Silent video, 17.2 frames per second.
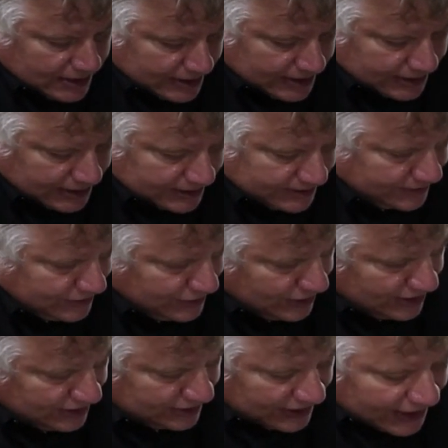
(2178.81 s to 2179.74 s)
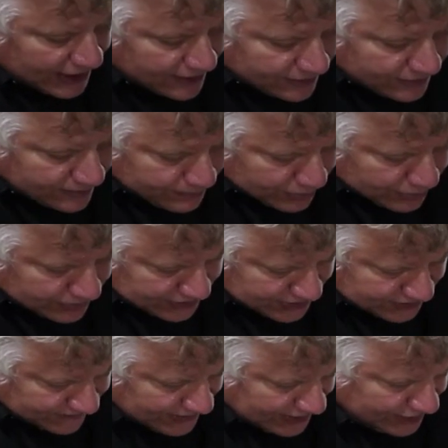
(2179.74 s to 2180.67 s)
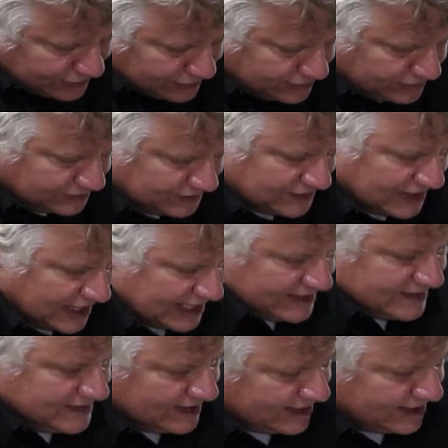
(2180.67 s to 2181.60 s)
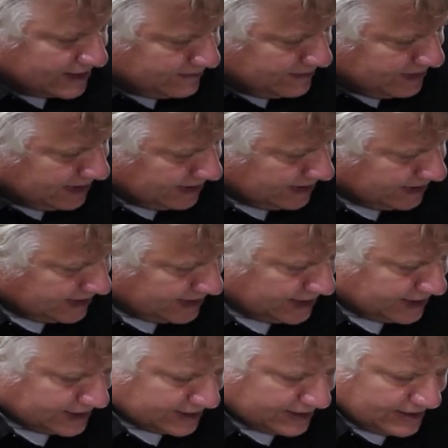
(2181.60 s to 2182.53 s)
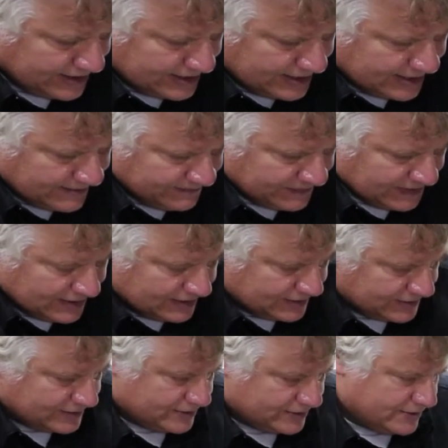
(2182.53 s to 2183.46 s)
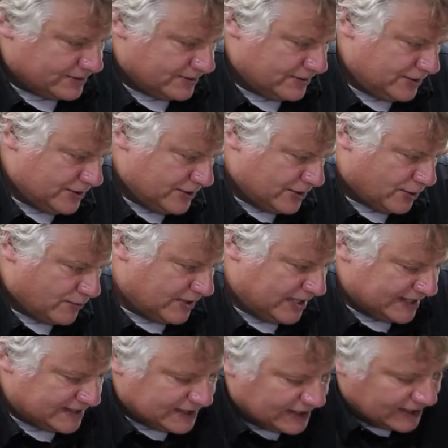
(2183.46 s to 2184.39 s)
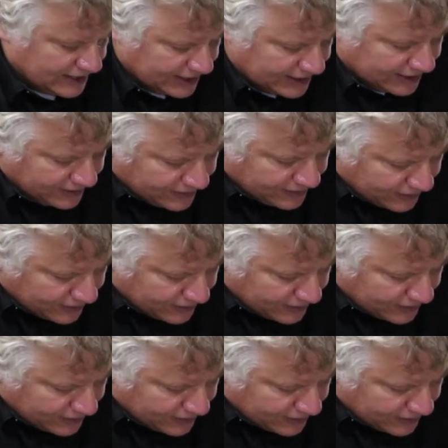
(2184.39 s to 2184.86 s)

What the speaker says: And a lot of the pulleys have got little sides on them here, so you know when it's in there. The